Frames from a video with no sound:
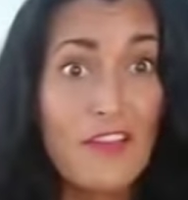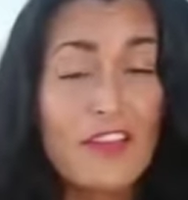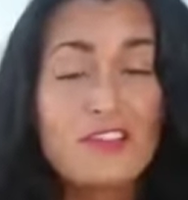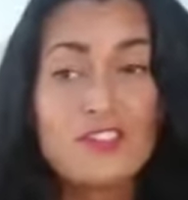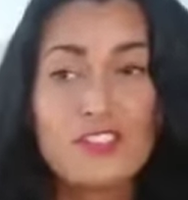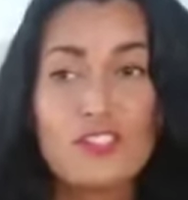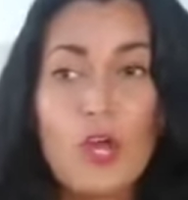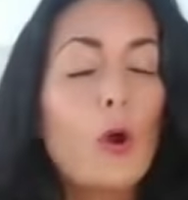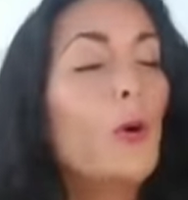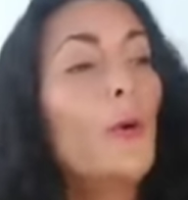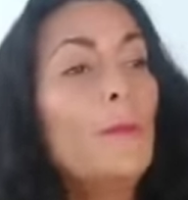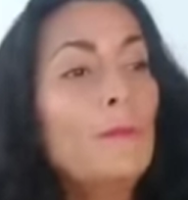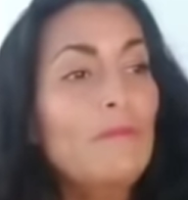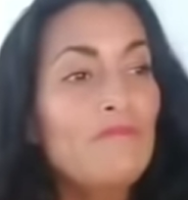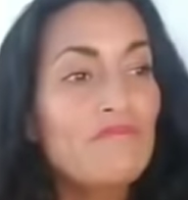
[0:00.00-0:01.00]
And
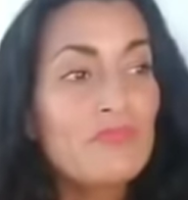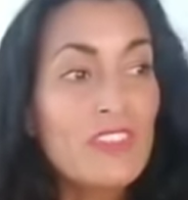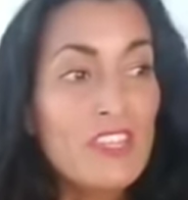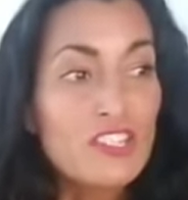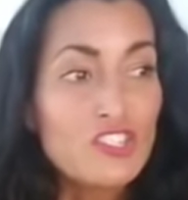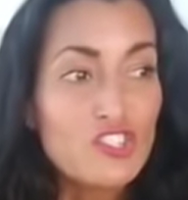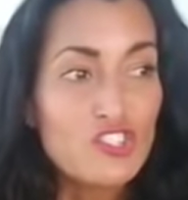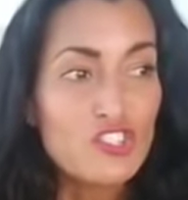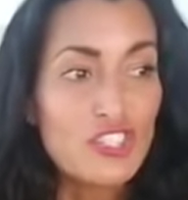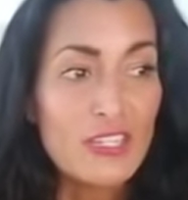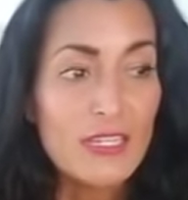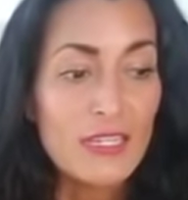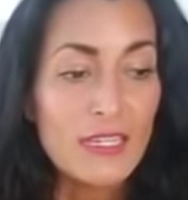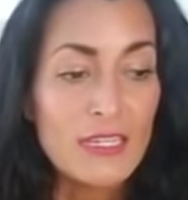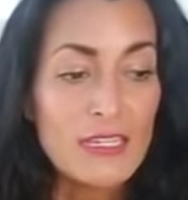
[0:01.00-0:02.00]
so
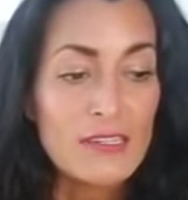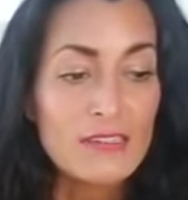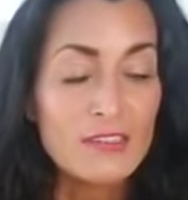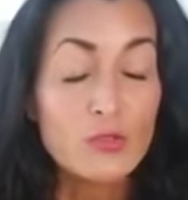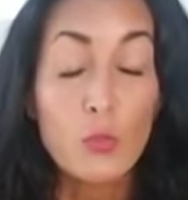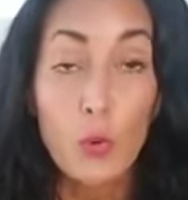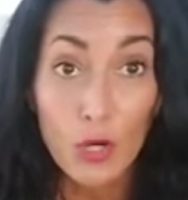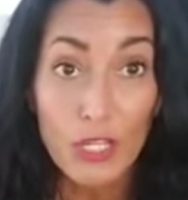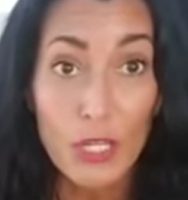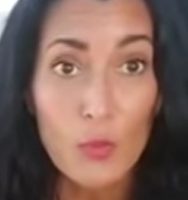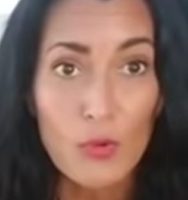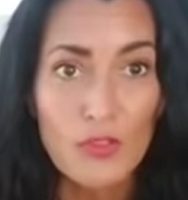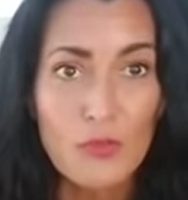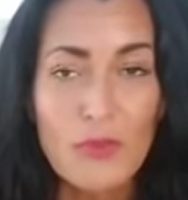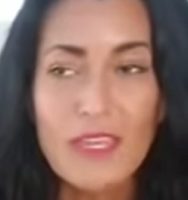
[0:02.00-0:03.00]
she is
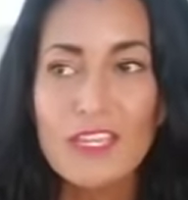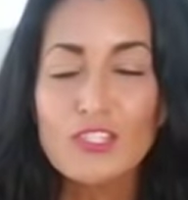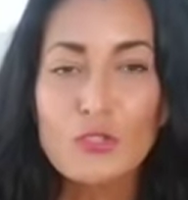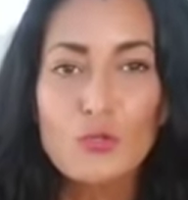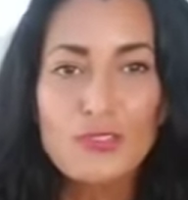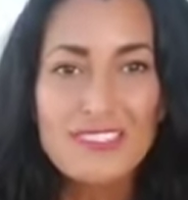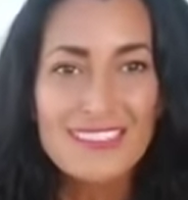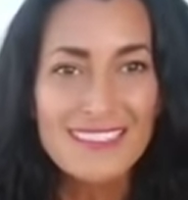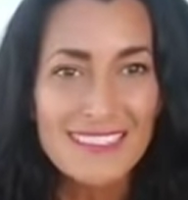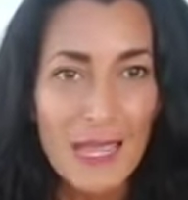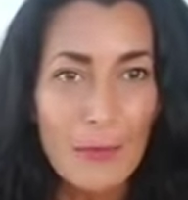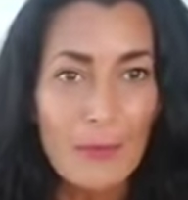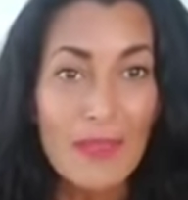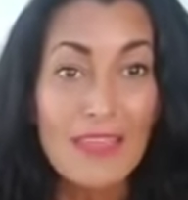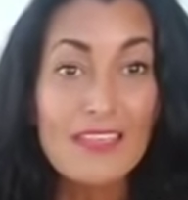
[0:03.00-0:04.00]
working with me to
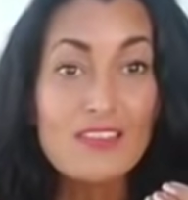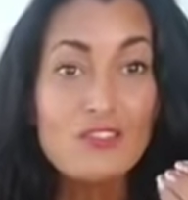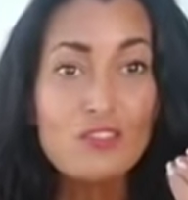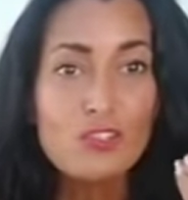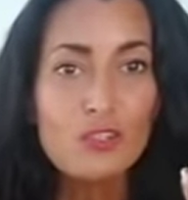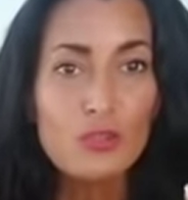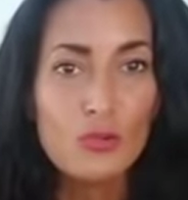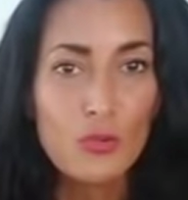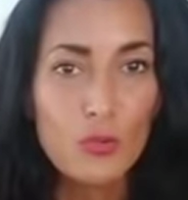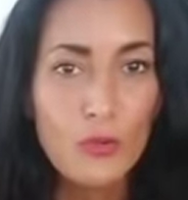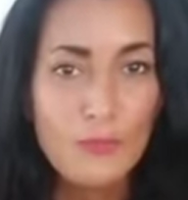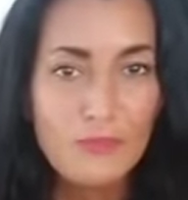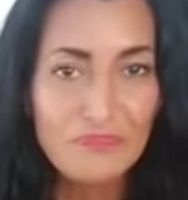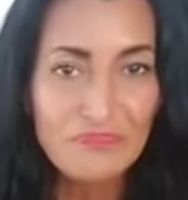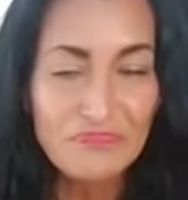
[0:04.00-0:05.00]
step
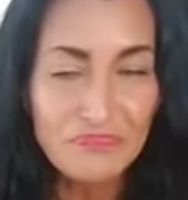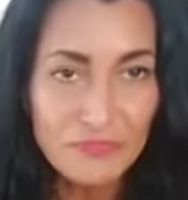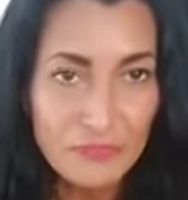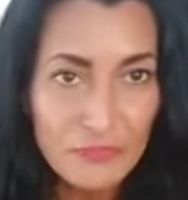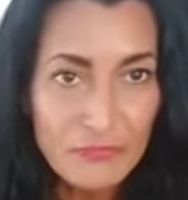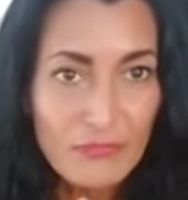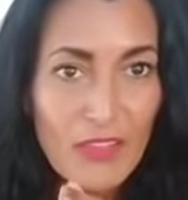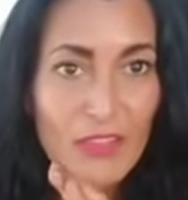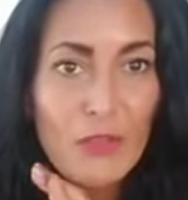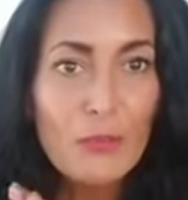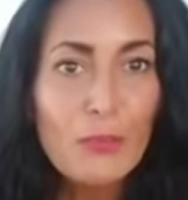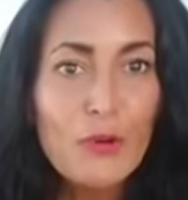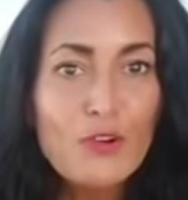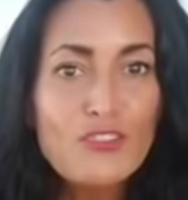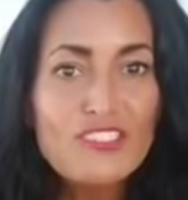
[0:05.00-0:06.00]
into the
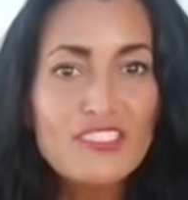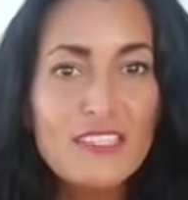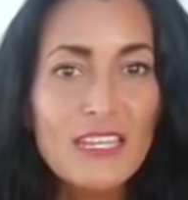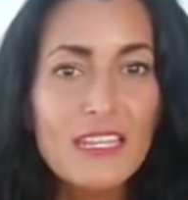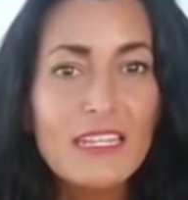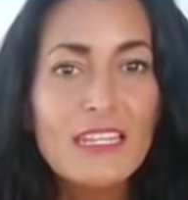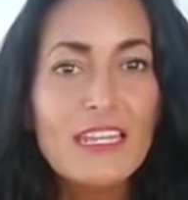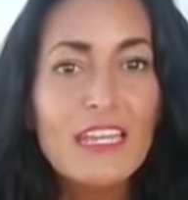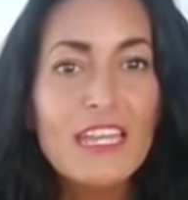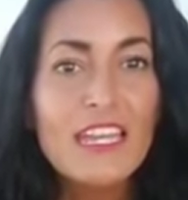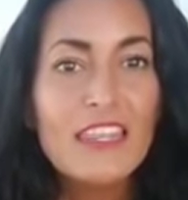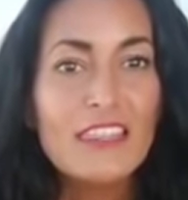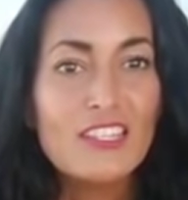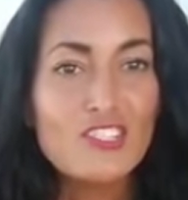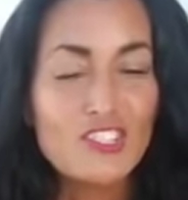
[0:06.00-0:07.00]
person
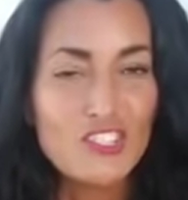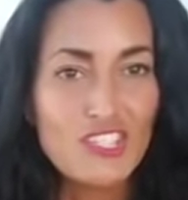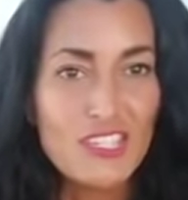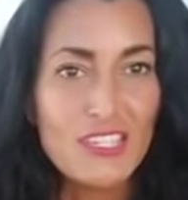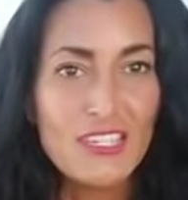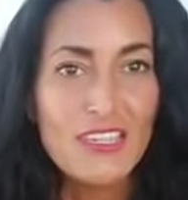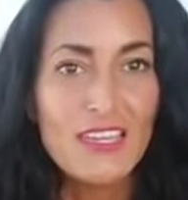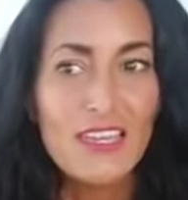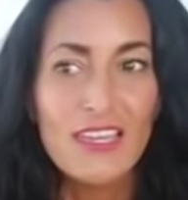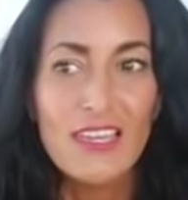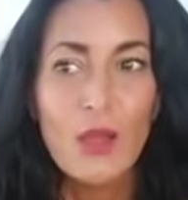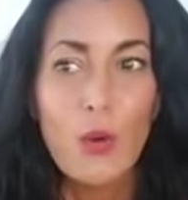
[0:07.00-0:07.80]
that she